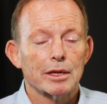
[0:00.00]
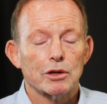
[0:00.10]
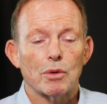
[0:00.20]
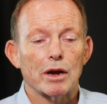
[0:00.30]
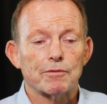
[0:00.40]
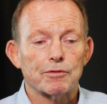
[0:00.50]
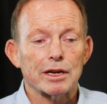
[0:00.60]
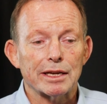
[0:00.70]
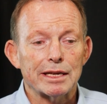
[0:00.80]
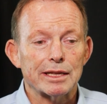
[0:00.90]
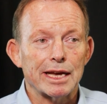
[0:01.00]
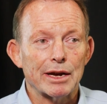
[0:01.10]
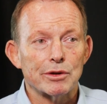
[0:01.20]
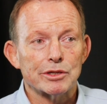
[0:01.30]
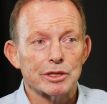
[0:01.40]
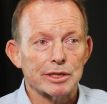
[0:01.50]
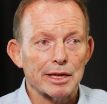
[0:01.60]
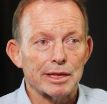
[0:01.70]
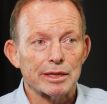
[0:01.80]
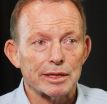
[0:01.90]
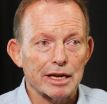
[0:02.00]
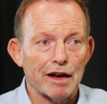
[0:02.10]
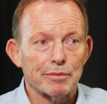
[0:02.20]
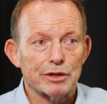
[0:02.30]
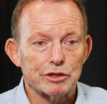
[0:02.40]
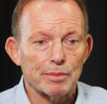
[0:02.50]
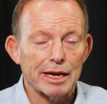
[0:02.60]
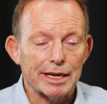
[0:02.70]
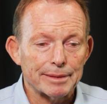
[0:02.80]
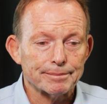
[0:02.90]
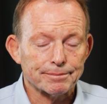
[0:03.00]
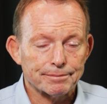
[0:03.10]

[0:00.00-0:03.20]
quite freely the errors that they think the government is making.